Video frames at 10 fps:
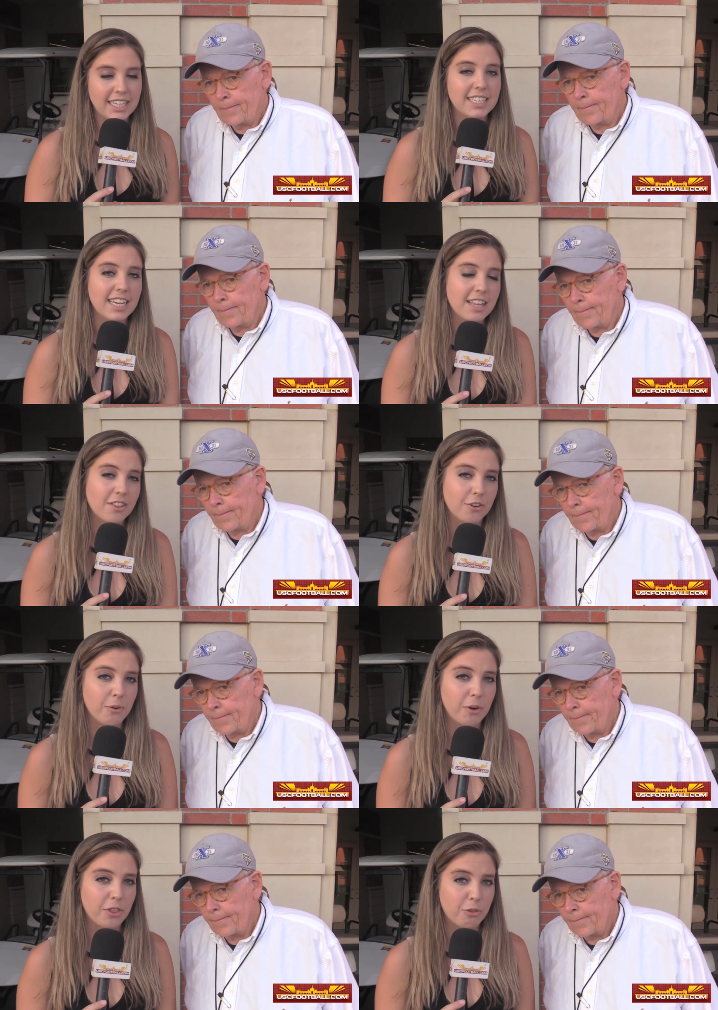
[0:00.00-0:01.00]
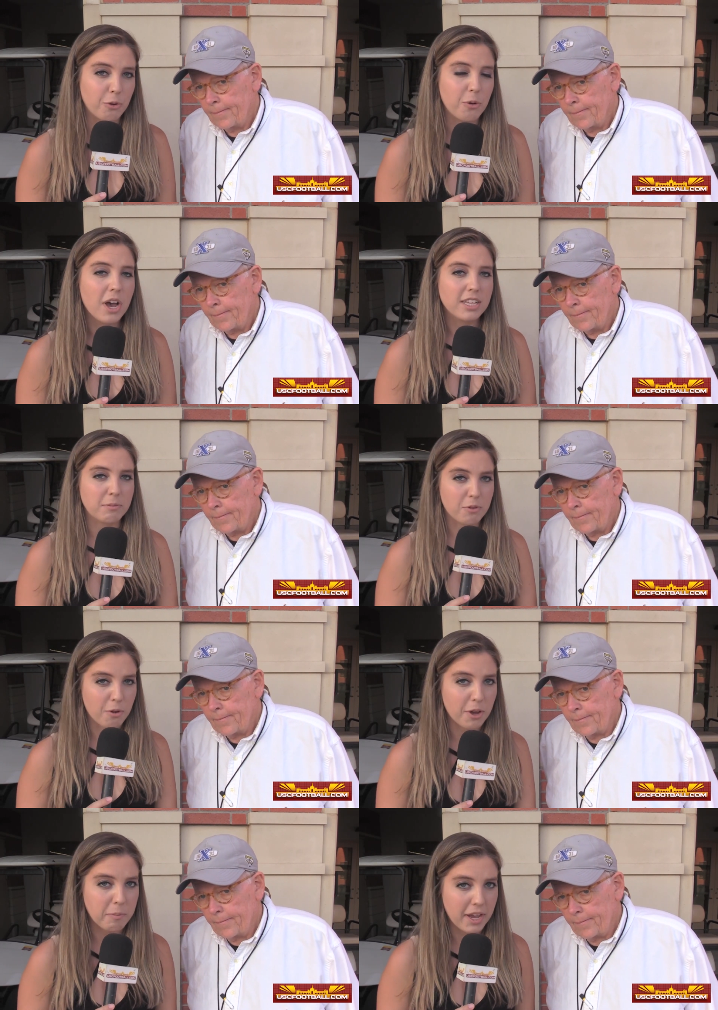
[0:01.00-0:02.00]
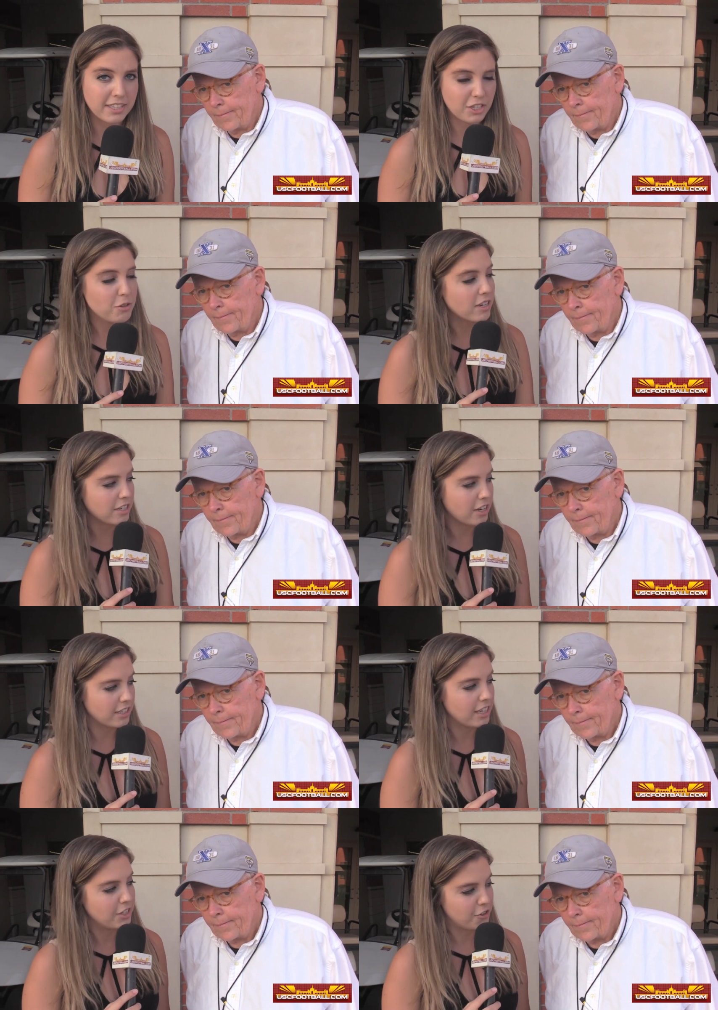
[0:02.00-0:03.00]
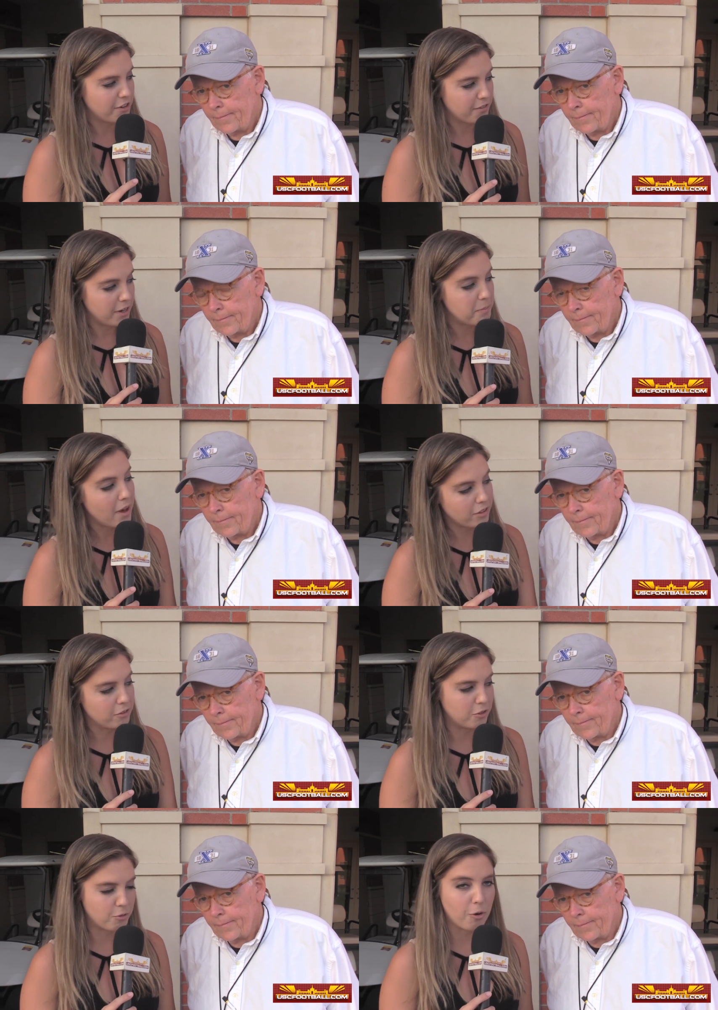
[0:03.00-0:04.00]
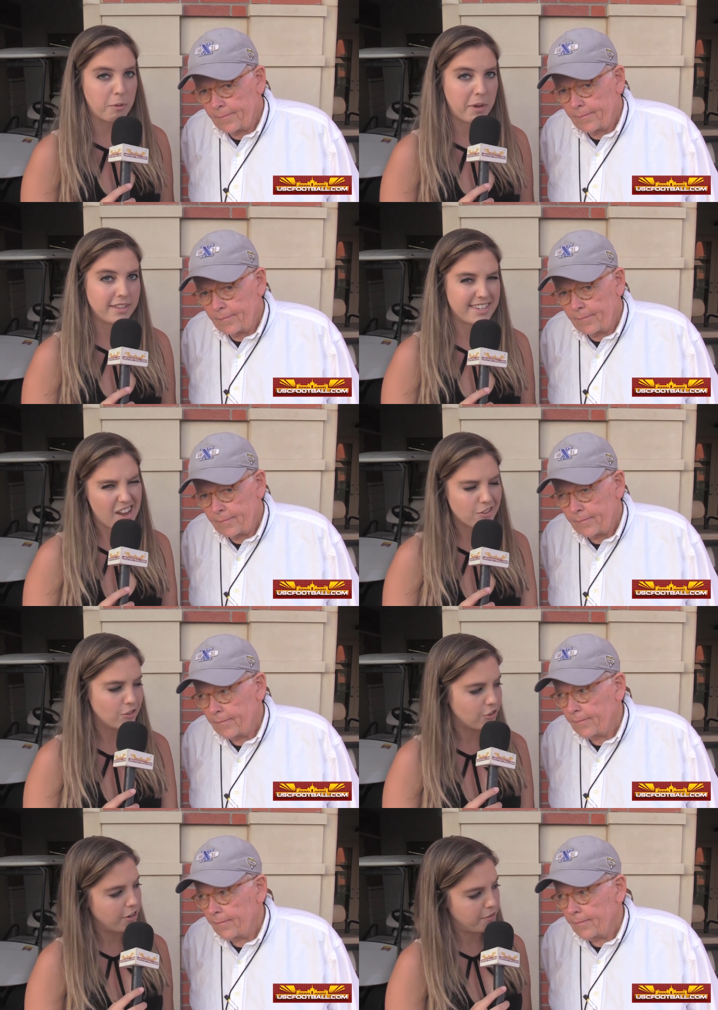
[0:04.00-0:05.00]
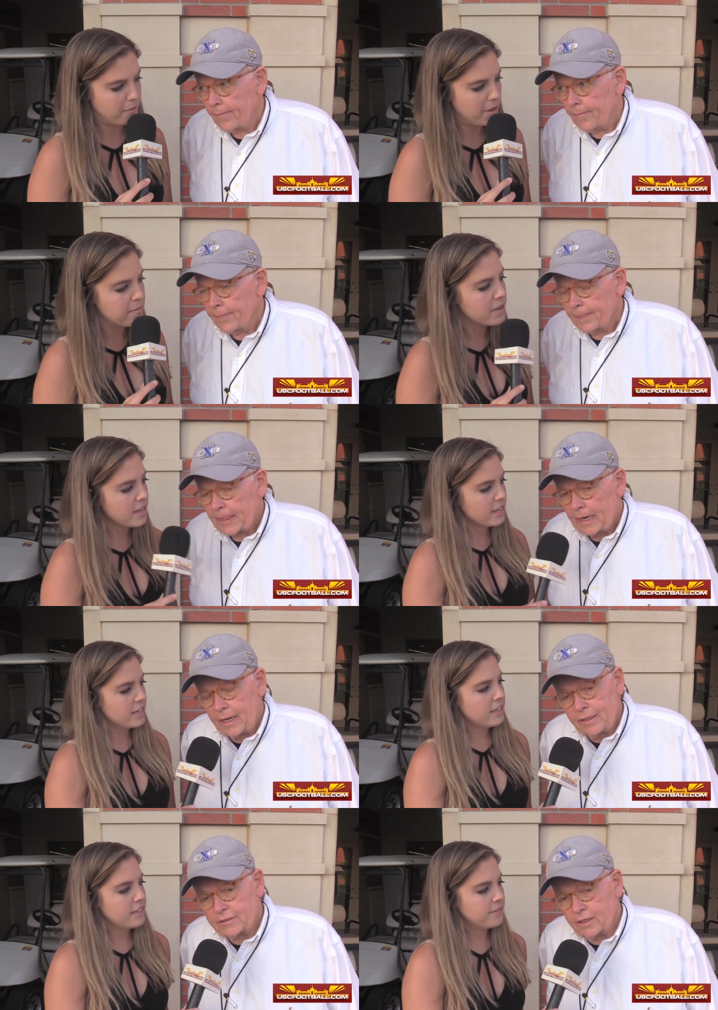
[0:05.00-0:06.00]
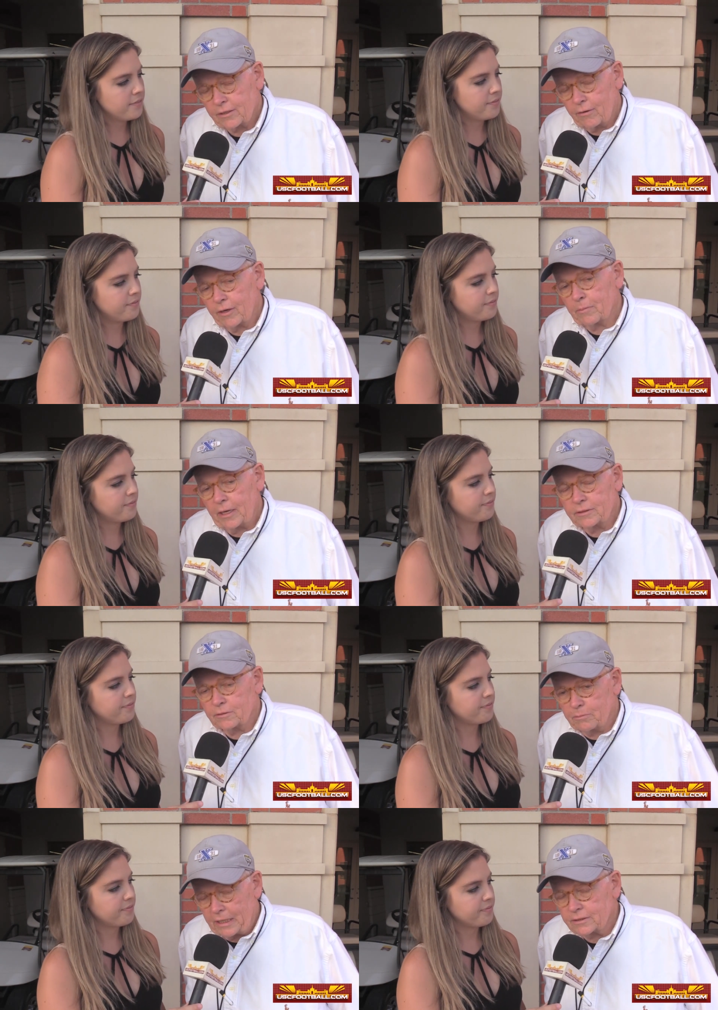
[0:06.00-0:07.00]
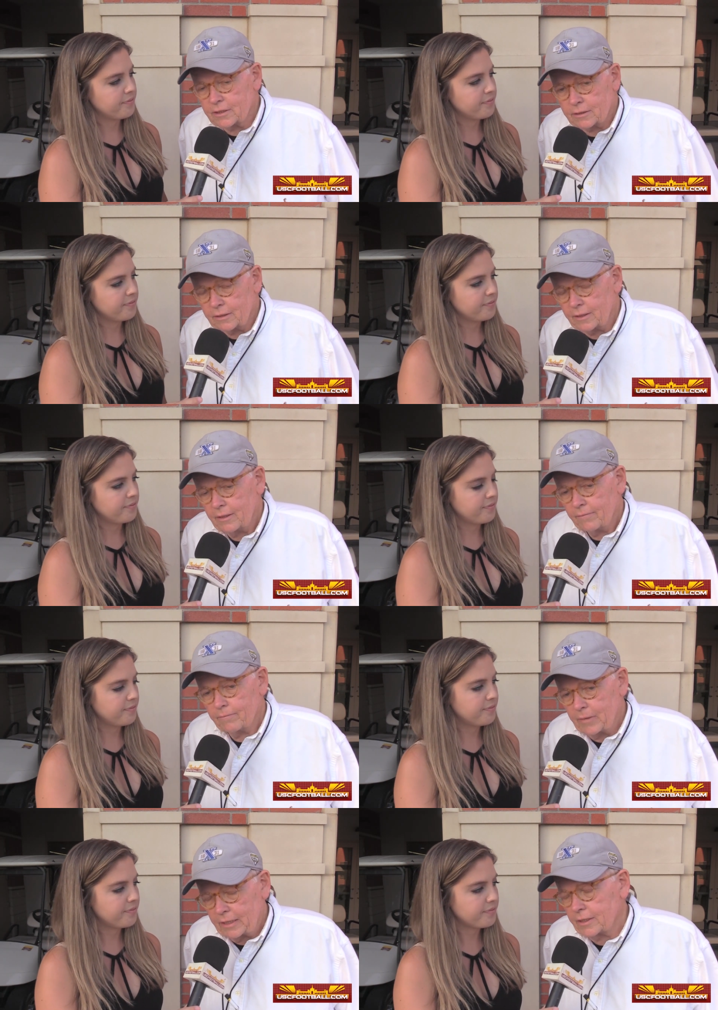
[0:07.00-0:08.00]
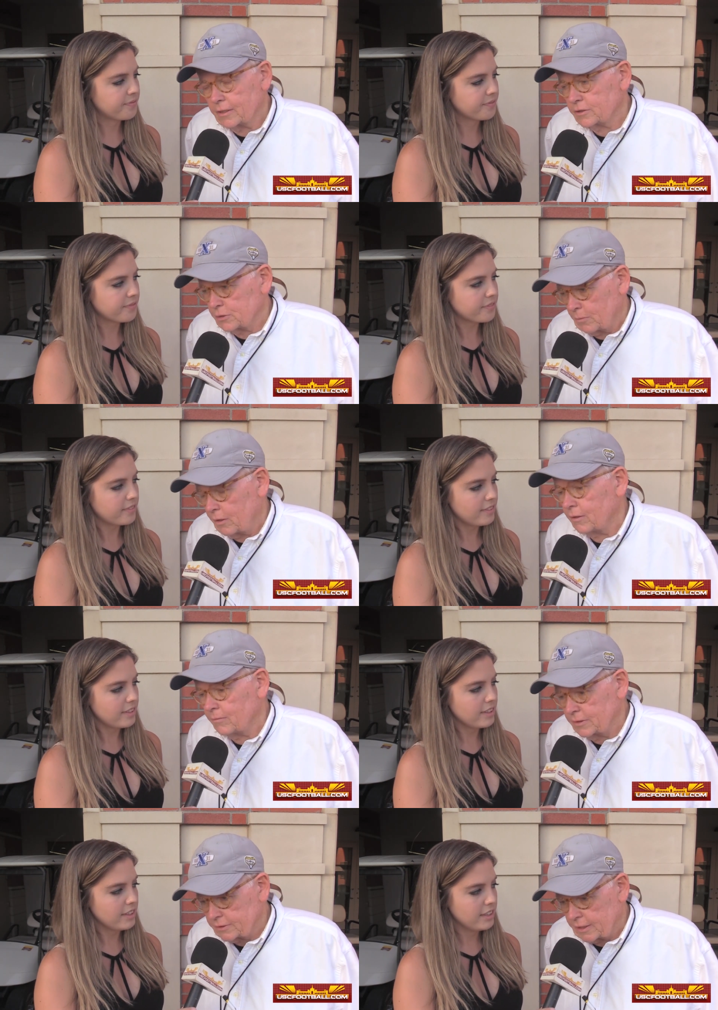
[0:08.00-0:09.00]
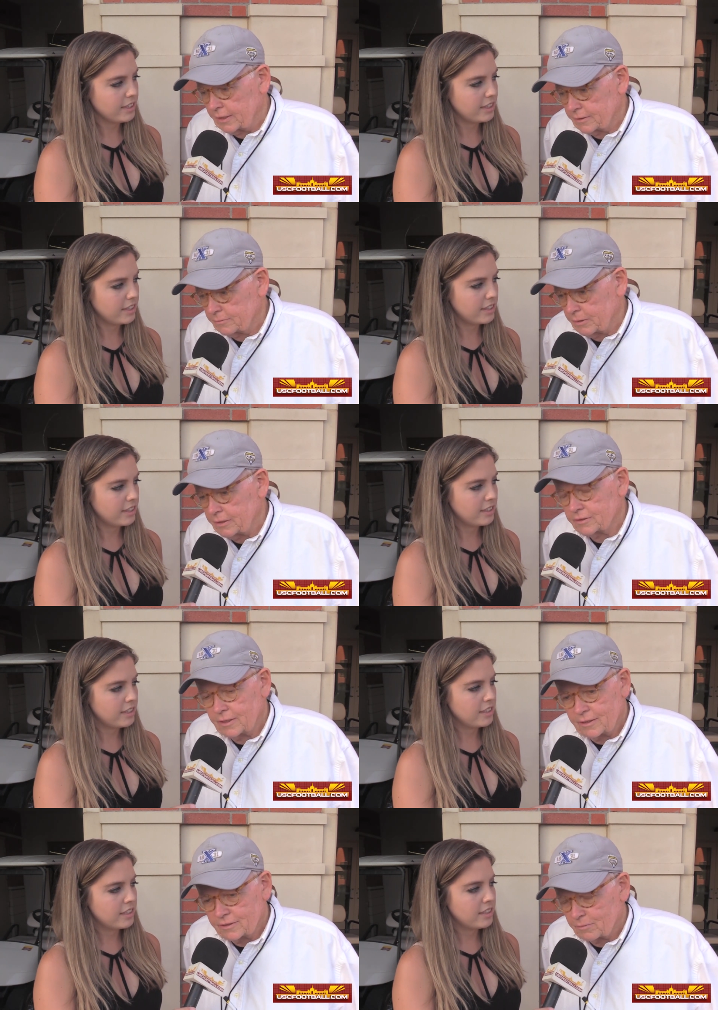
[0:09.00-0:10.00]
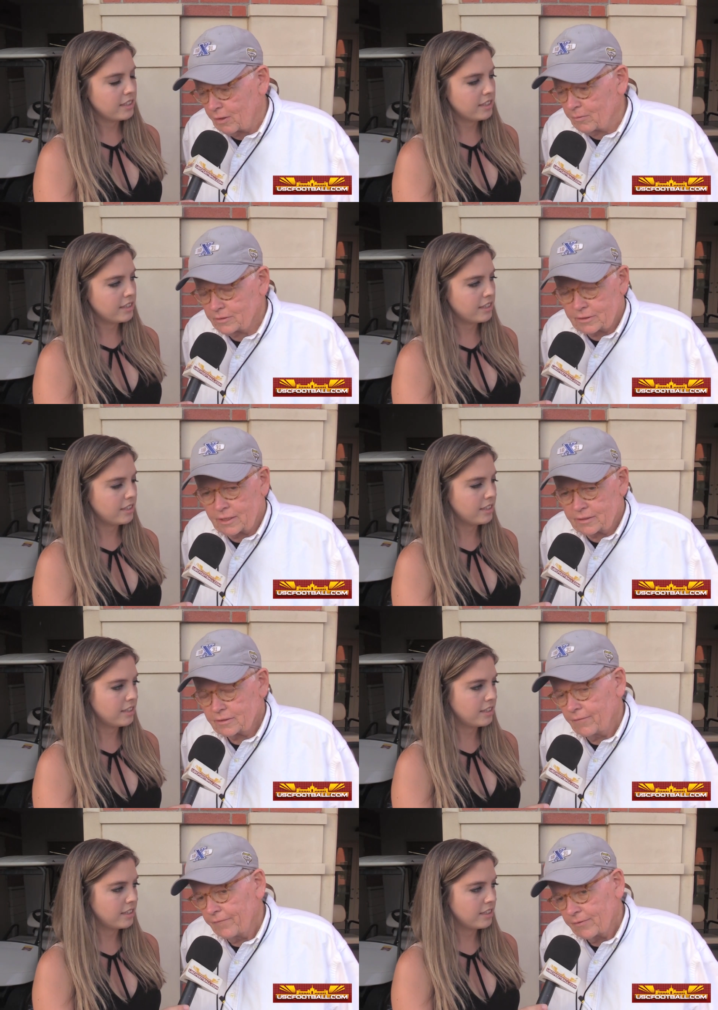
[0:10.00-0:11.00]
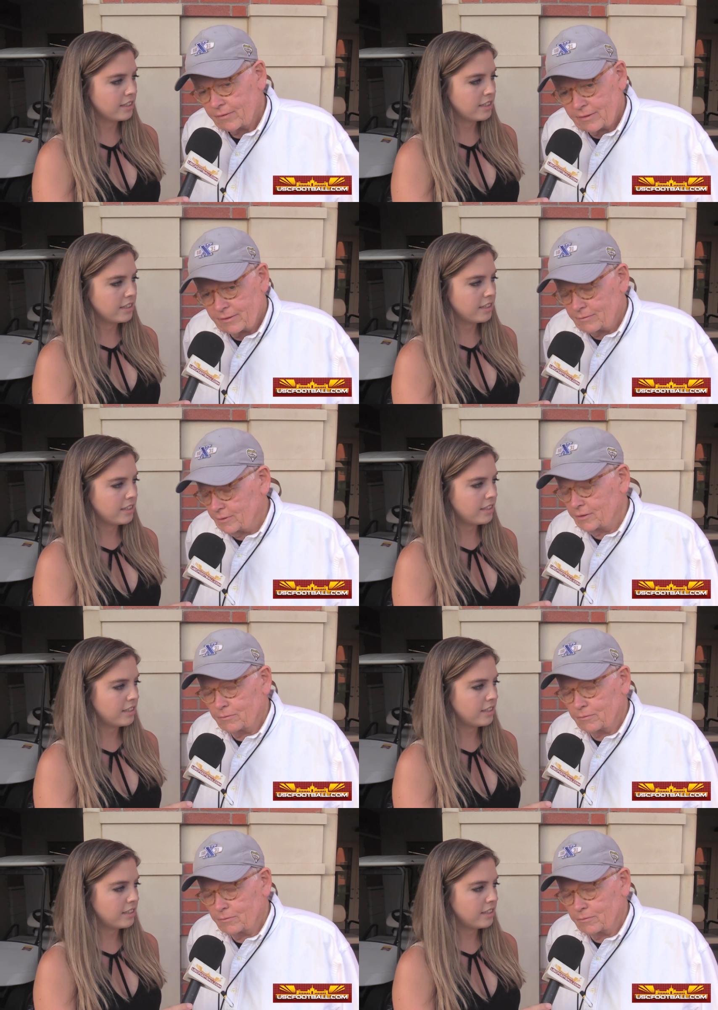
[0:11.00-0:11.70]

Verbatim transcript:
Speaker 1: he did say that they're going through some growing pains. And you got to talk to Olaijah Griffin about those growing pains and how they're learning from them.
Speaker 2: Yeah, he said the growing pains are basically making small mistakes. But he said the small mistakes, you know, when